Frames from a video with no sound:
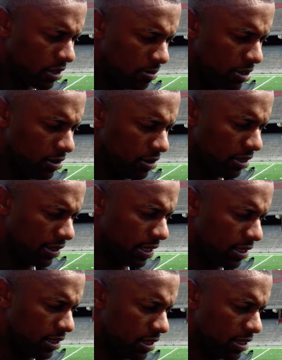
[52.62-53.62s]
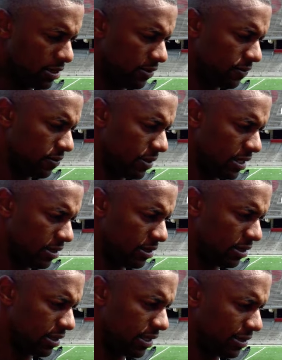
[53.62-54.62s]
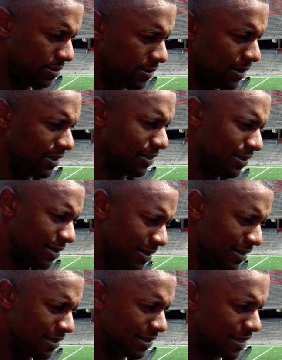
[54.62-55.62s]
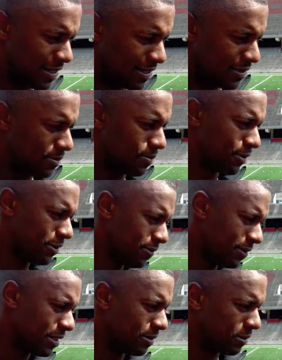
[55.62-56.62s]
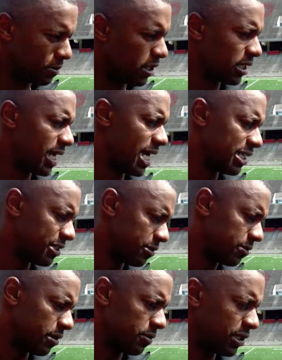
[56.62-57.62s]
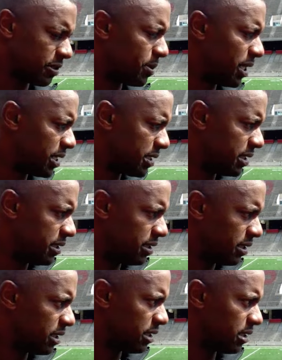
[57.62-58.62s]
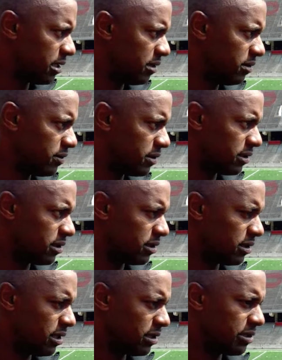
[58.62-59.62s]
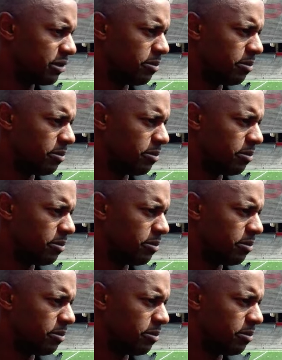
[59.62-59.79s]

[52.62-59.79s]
You can look at it in a lot of different ways. You look at some ways guys are proving, or guys are responding, you know, to a